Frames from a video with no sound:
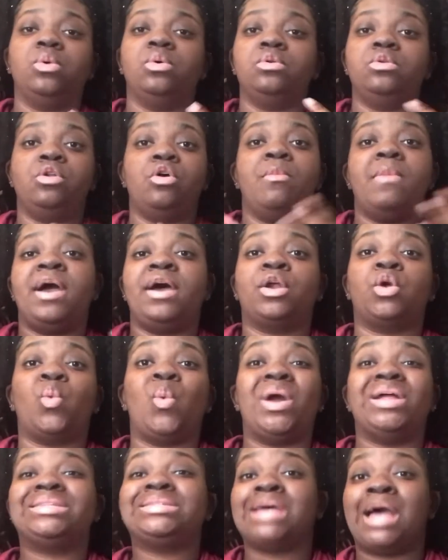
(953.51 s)
no matter
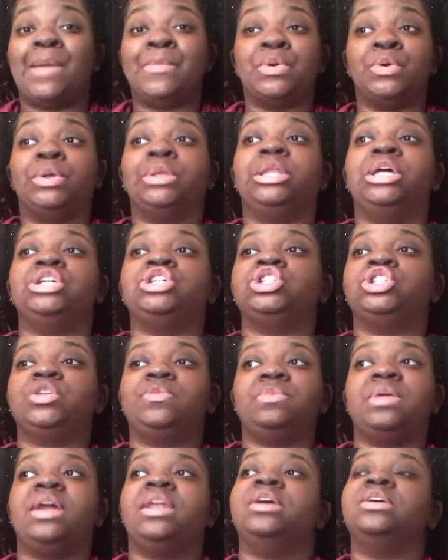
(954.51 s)
what type of
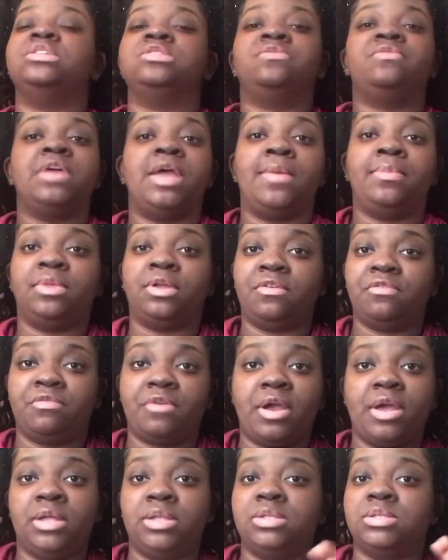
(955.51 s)
relationship that is, family,
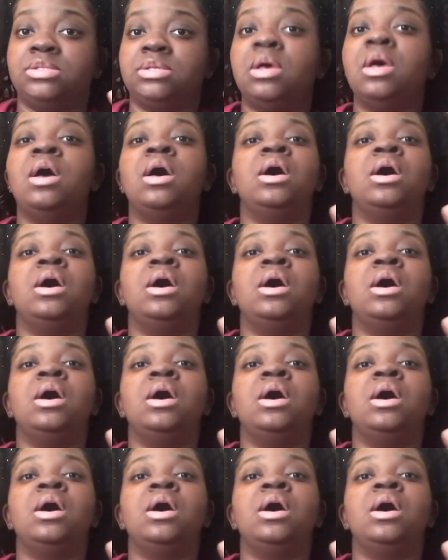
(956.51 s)
friends,